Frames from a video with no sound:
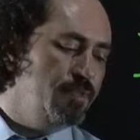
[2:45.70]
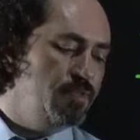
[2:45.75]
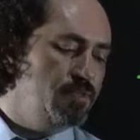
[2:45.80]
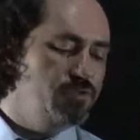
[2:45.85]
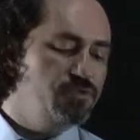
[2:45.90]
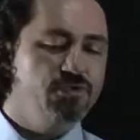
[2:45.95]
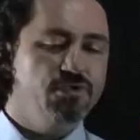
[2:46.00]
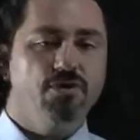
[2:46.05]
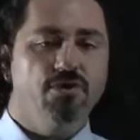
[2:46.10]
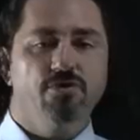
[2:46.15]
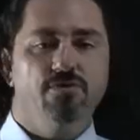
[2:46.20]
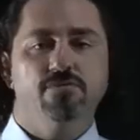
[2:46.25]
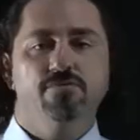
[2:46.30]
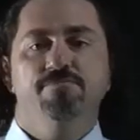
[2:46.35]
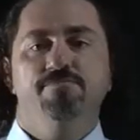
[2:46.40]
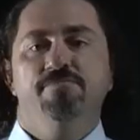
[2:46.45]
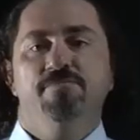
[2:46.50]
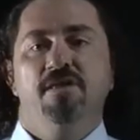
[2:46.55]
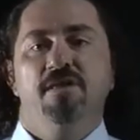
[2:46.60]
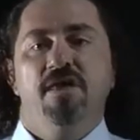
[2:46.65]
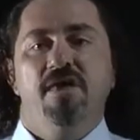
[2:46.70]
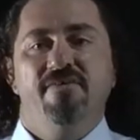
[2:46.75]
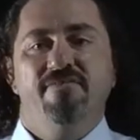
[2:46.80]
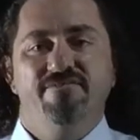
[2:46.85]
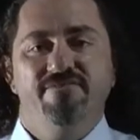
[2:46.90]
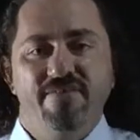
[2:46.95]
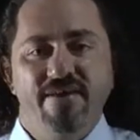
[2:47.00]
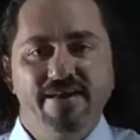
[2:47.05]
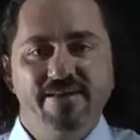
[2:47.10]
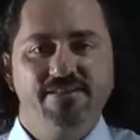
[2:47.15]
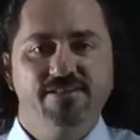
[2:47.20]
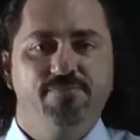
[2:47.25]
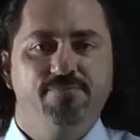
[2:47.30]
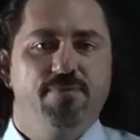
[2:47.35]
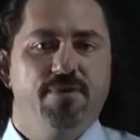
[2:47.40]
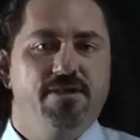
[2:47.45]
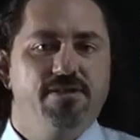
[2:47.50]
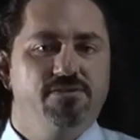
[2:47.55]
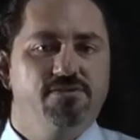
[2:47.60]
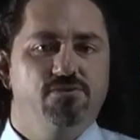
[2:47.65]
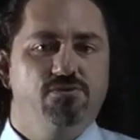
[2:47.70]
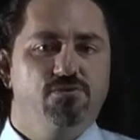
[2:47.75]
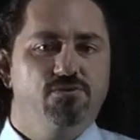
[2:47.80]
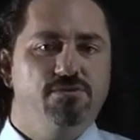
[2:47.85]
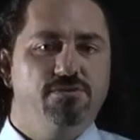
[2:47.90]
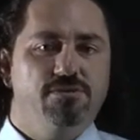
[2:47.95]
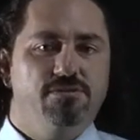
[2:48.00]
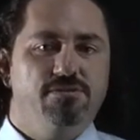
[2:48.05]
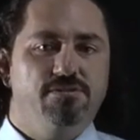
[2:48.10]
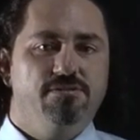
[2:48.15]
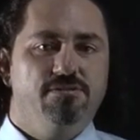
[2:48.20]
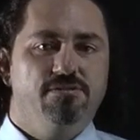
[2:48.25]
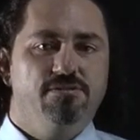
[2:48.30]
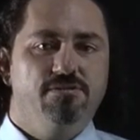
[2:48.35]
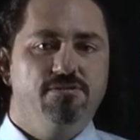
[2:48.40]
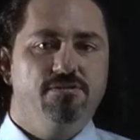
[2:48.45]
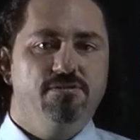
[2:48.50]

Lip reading: So, fast-paced students